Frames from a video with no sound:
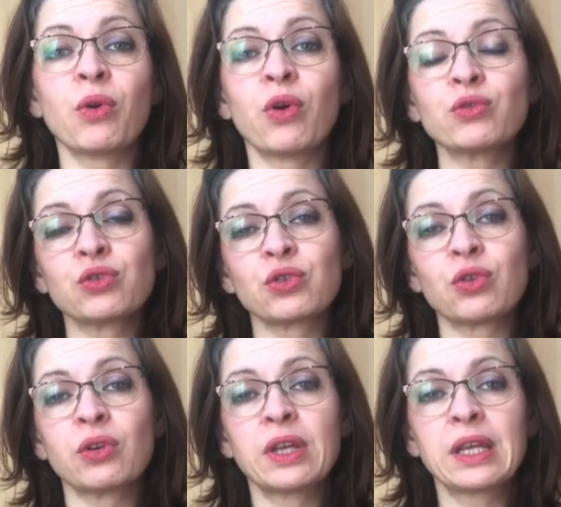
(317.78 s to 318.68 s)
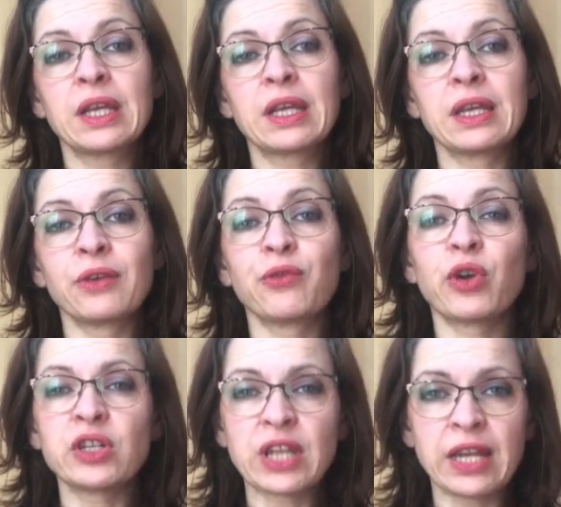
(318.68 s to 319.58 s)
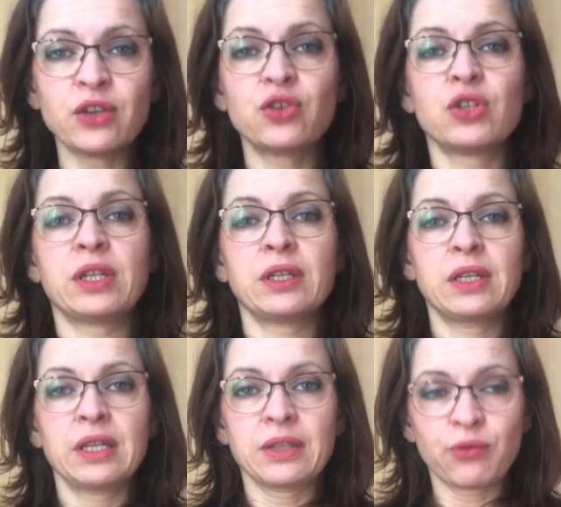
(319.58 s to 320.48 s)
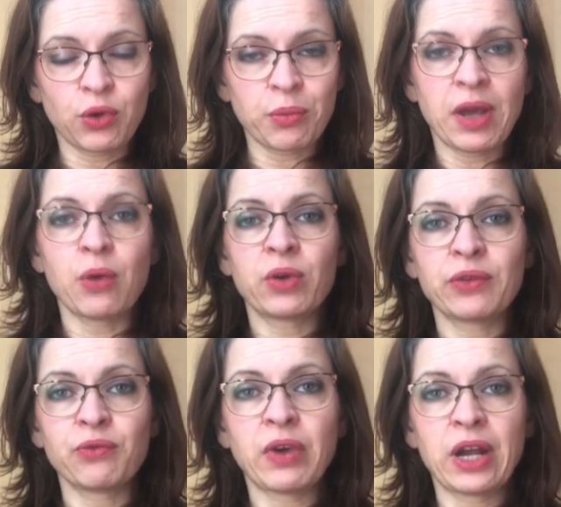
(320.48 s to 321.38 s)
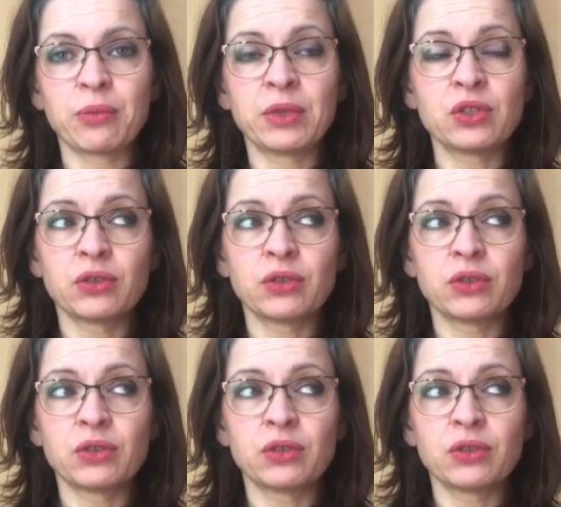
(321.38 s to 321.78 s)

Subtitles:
also fresh energy from our environment.